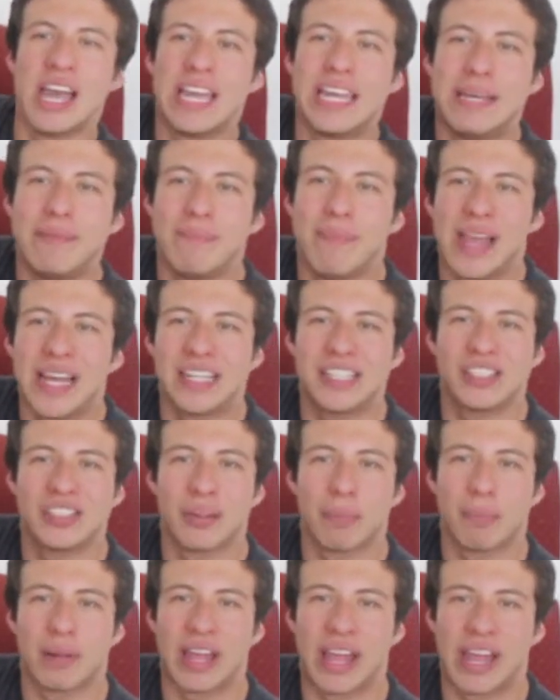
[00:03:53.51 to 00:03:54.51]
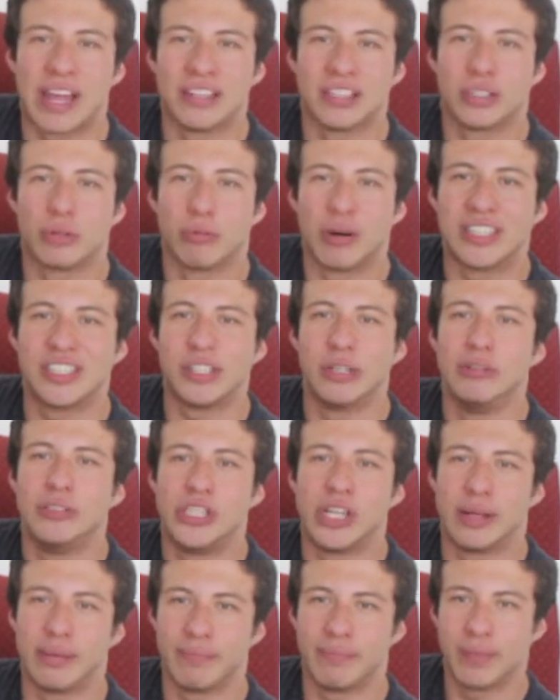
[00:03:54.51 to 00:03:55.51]
He makes the plan to rescue
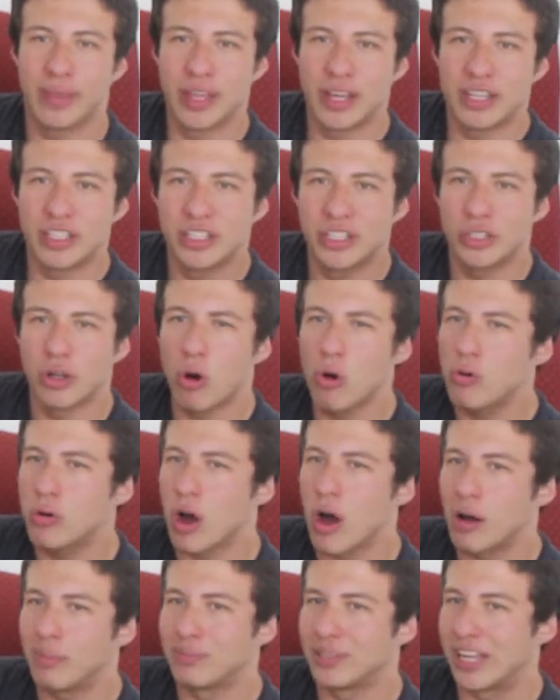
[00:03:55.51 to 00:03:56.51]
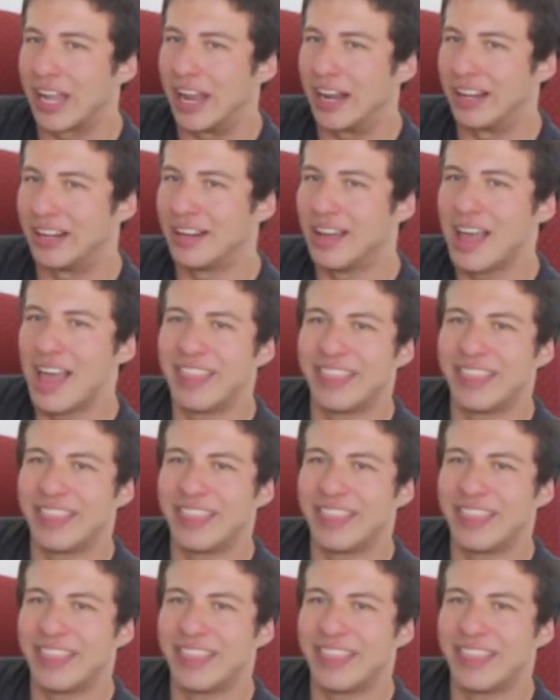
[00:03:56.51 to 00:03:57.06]
Jim so complicated